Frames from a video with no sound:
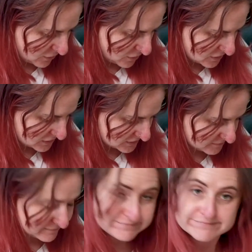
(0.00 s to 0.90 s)
got
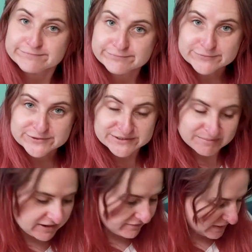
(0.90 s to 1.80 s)

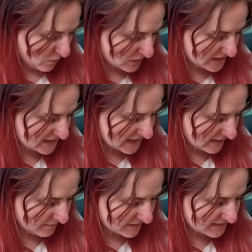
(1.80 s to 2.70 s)
some lovely washi
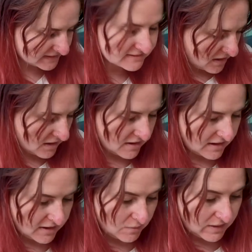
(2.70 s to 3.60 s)
tapes.
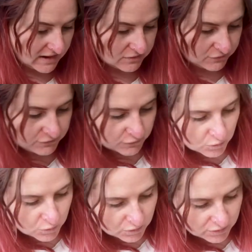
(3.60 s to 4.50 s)
I went
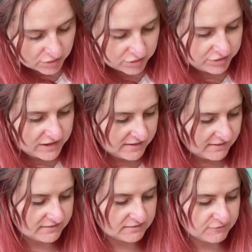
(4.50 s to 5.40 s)
for
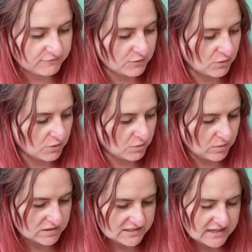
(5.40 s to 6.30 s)
these four
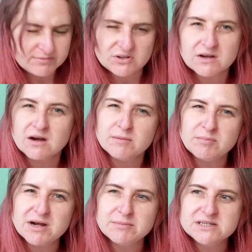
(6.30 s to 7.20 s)
washi tapes. I can't
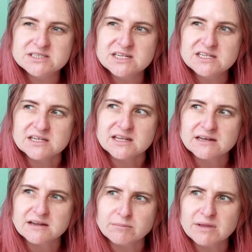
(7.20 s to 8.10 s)
remember how many she did in the
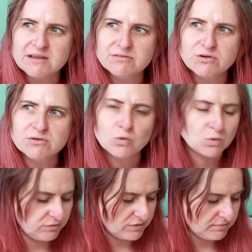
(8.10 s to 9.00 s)
end. I may have got
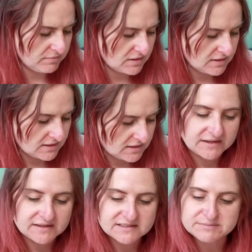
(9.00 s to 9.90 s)
all of them.
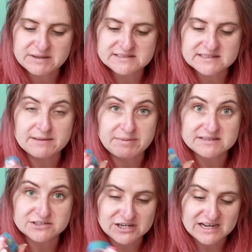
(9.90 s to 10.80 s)
Basically, they're
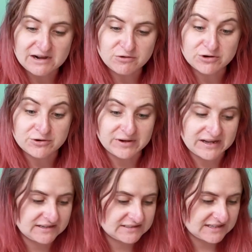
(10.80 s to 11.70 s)
based on her alcohol
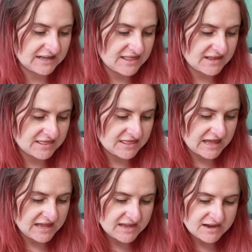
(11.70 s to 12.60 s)
inks and
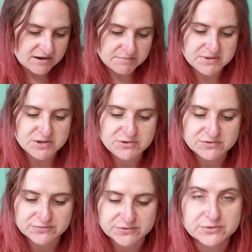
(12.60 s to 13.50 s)
they are
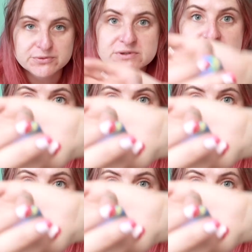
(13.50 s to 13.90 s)
beautiful.